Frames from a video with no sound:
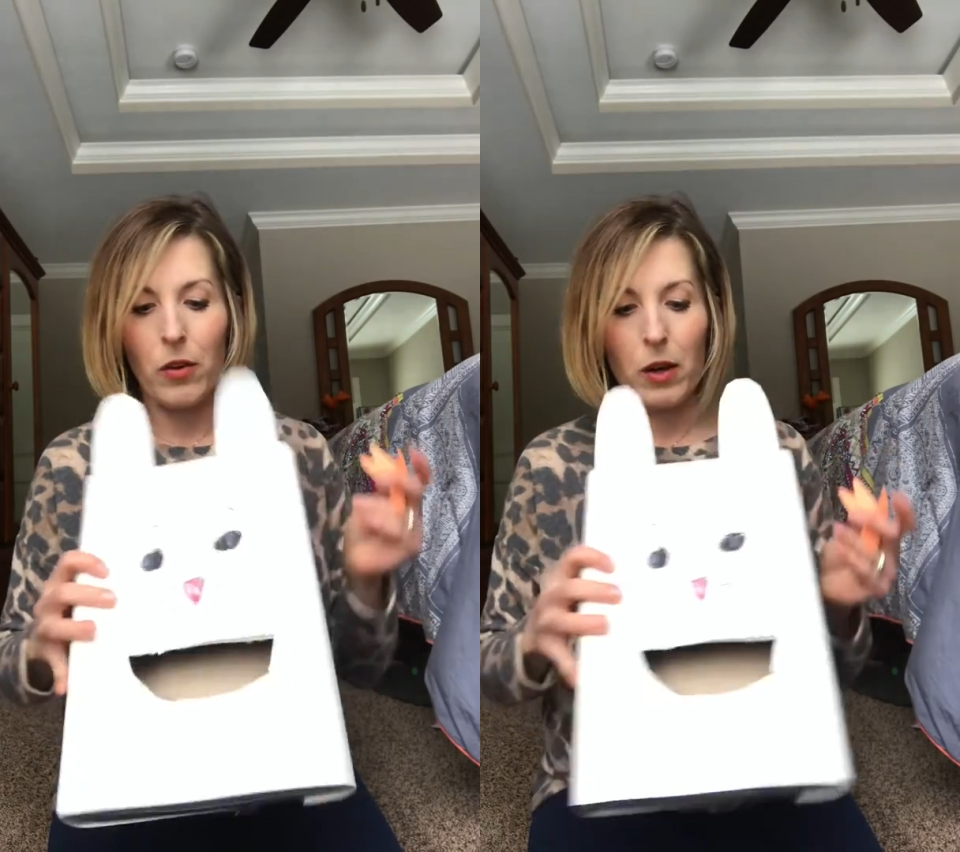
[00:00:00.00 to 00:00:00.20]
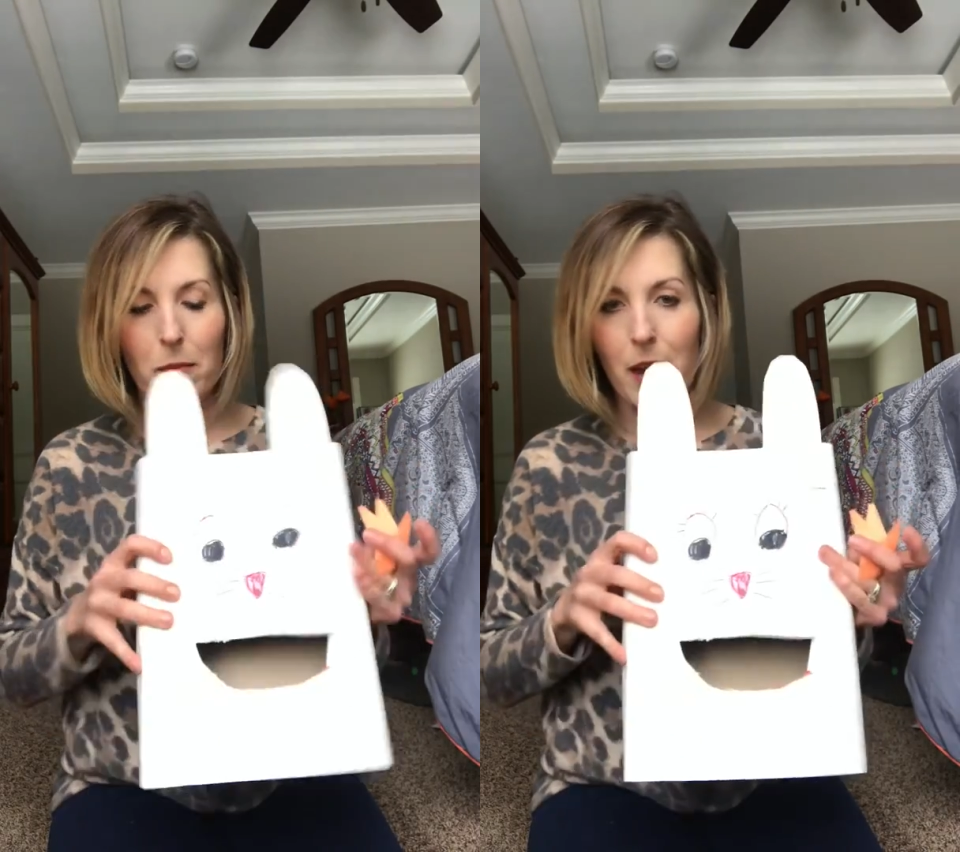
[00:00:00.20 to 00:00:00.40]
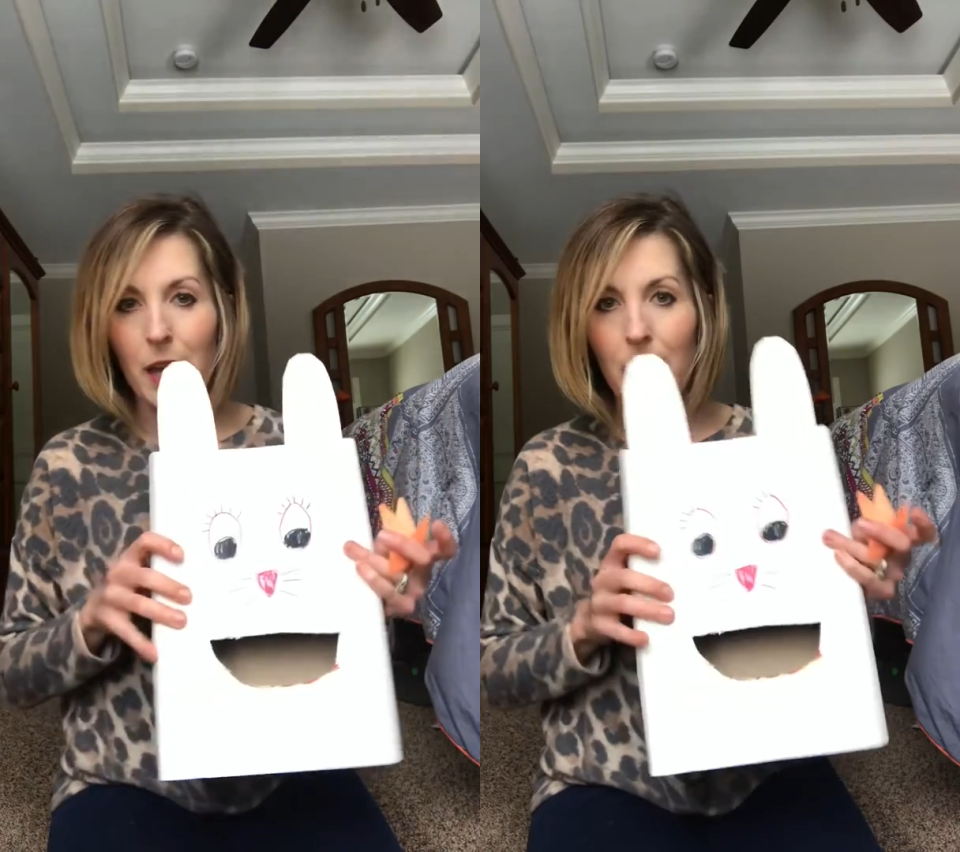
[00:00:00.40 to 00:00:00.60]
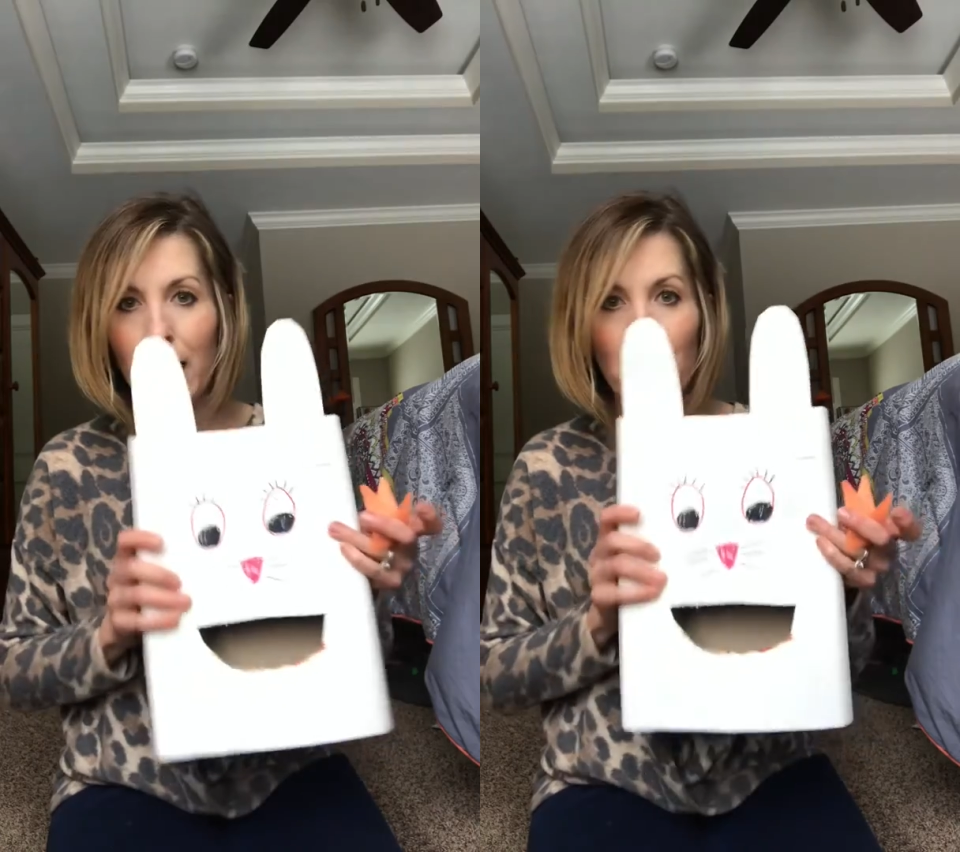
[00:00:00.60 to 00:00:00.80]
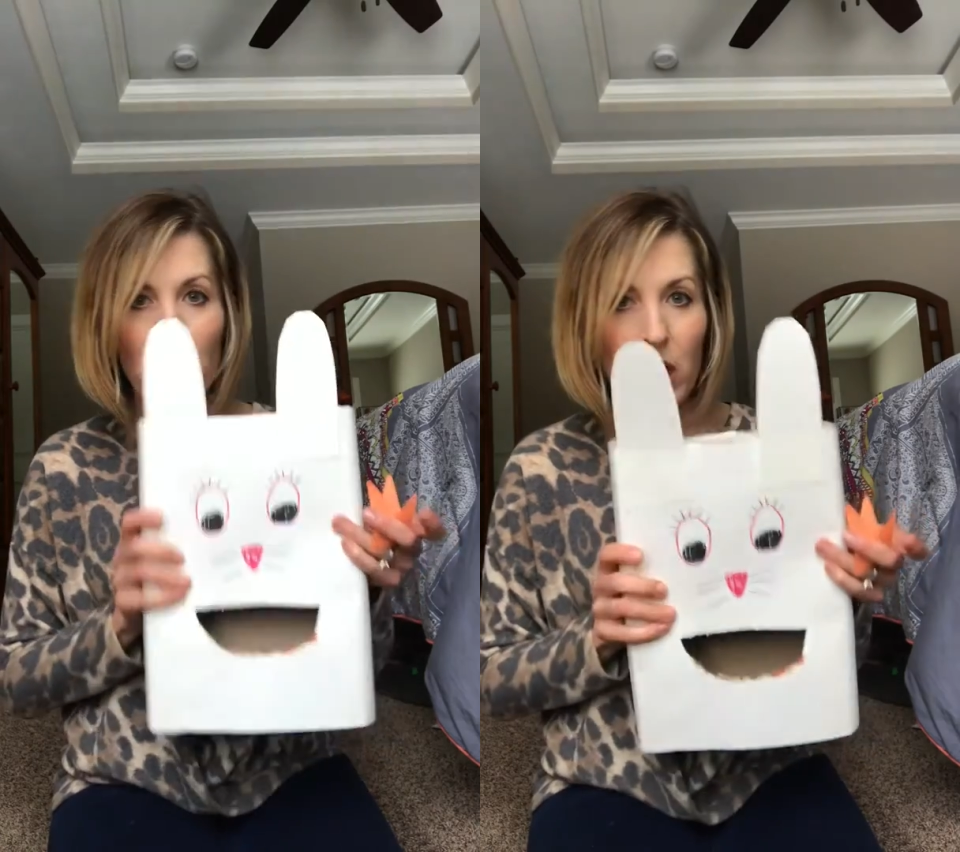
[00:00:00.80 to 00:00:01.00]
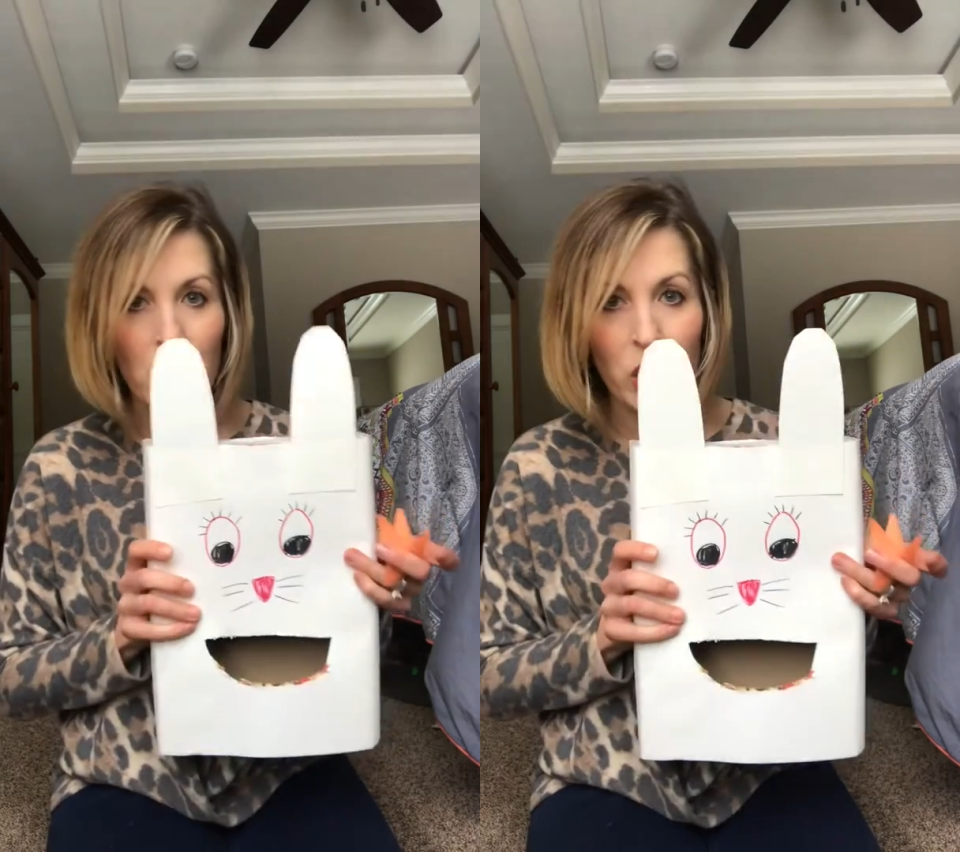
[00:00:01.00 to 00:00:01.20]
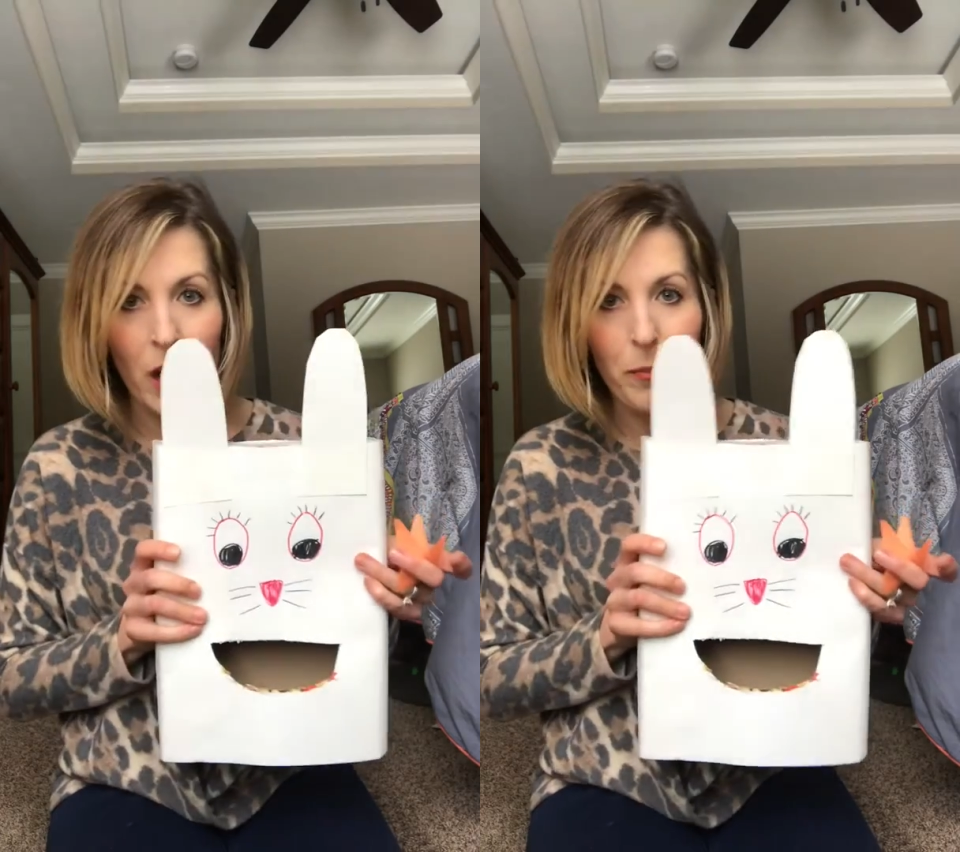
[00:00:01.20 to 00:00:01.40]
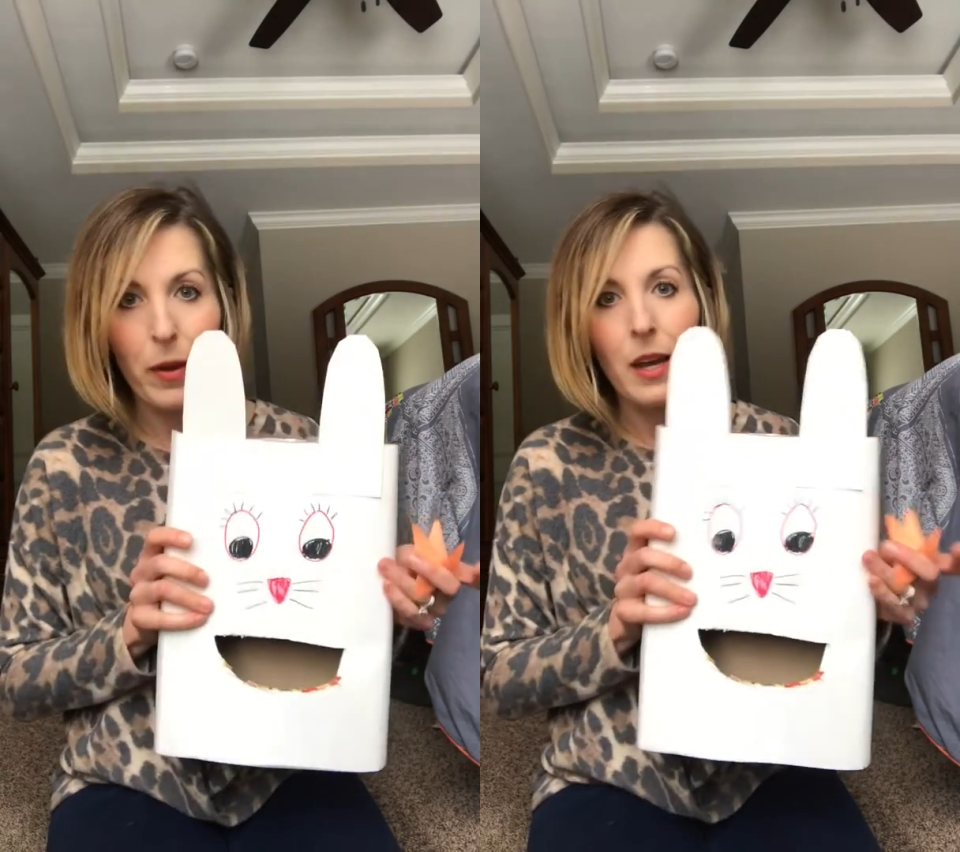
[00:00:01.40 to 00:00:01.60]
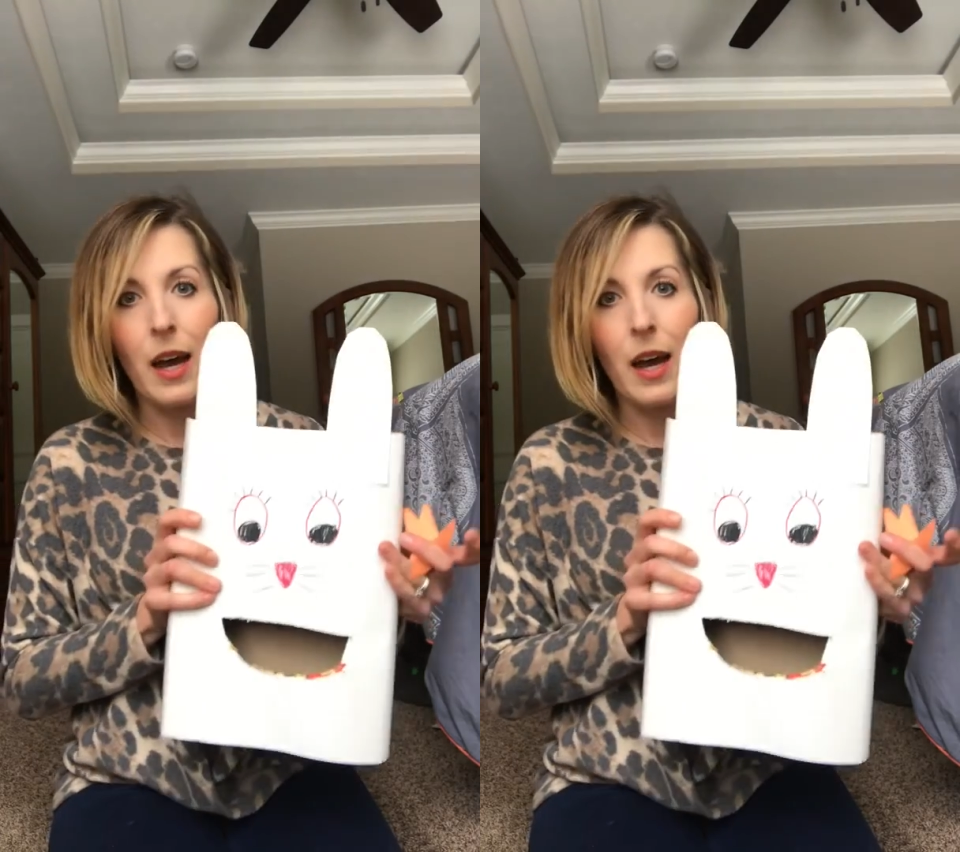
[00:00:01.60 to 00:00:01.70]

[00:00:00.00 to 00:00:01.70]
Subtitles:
can make and change up